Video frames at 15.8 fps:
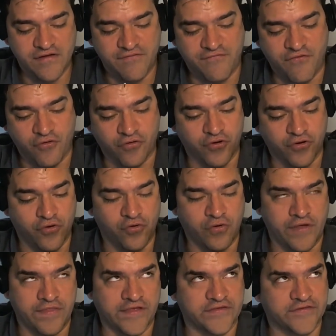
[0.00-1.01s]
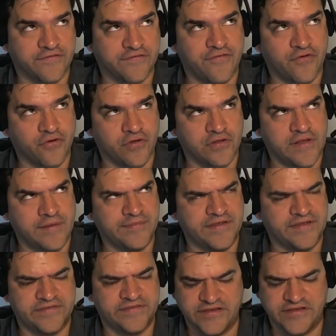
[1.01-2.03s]
photo. I think it's a
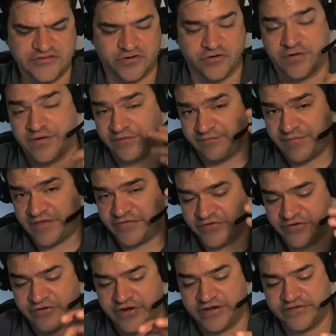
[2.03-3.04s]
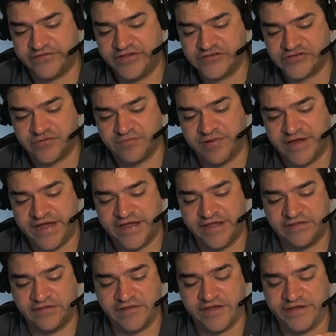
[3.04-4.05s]
photoepileptic seizure, or can basically create a seizure by
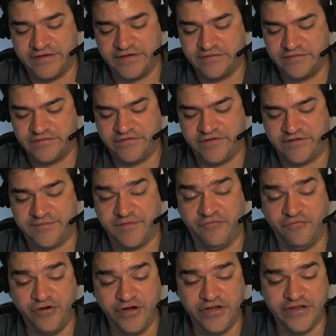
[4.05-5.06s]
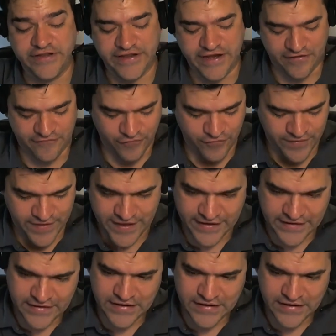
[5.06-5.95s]
light you have to be really careful with that.